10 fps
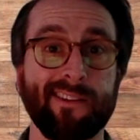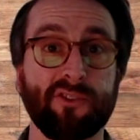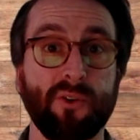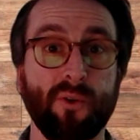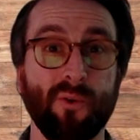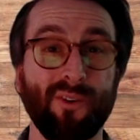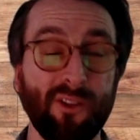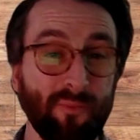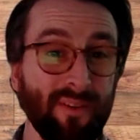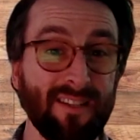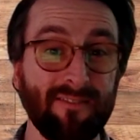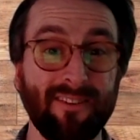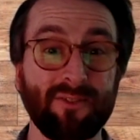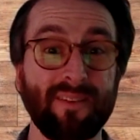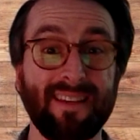And so another
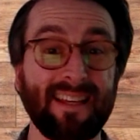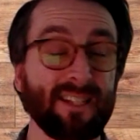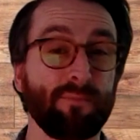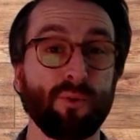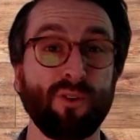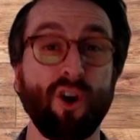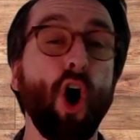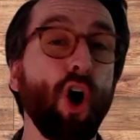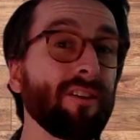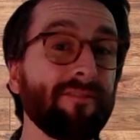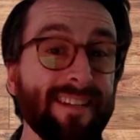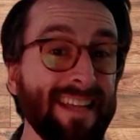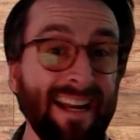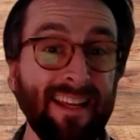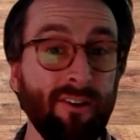piece of advice would be explore all
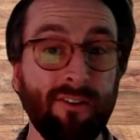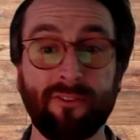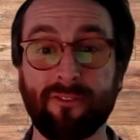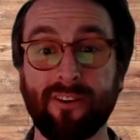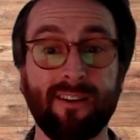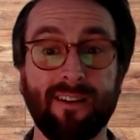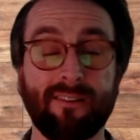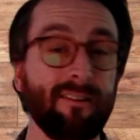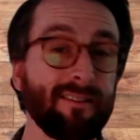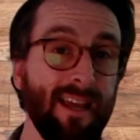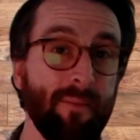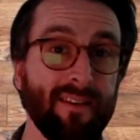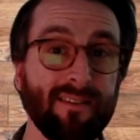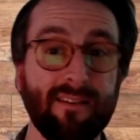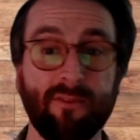of the dining halls across
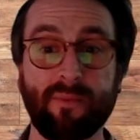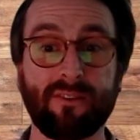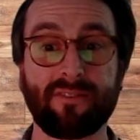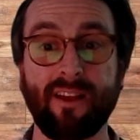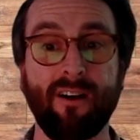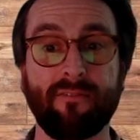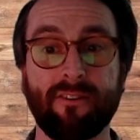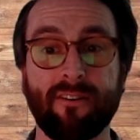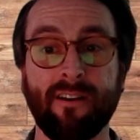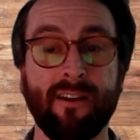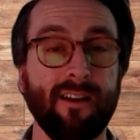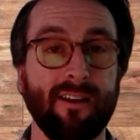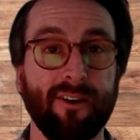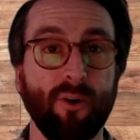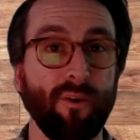campus, the different meals they offer.
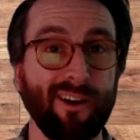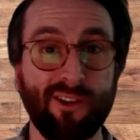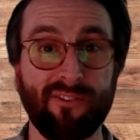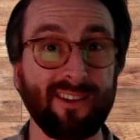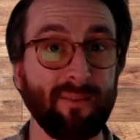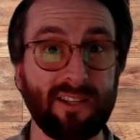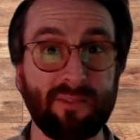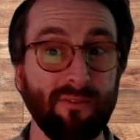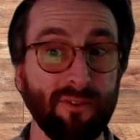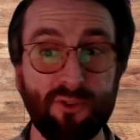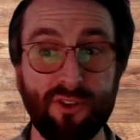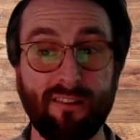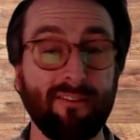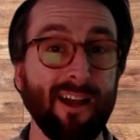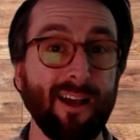Where can you find the best buffalo
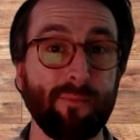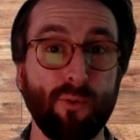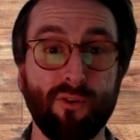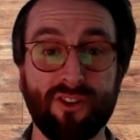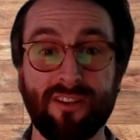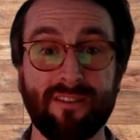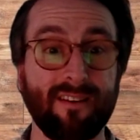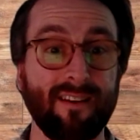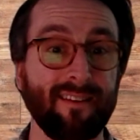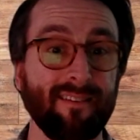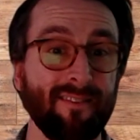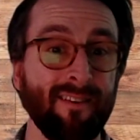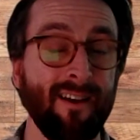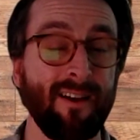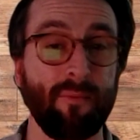chicken wrap or
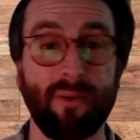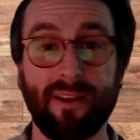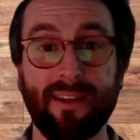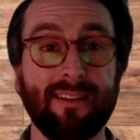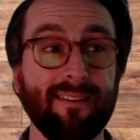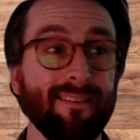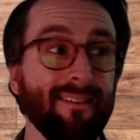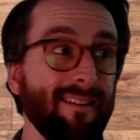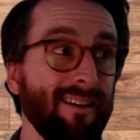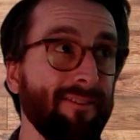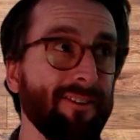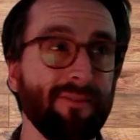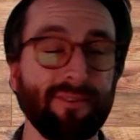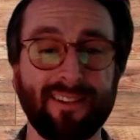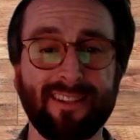cheesesteaks, paninis? I
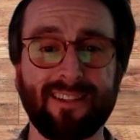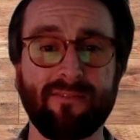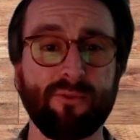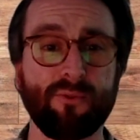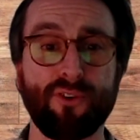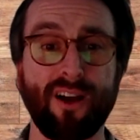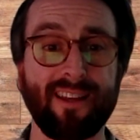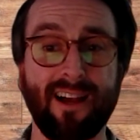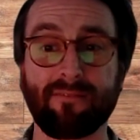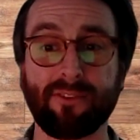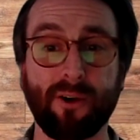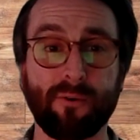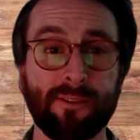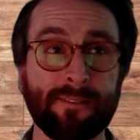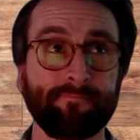fell in love with like the seafood Fra
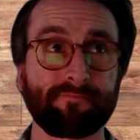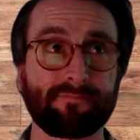Diavolo.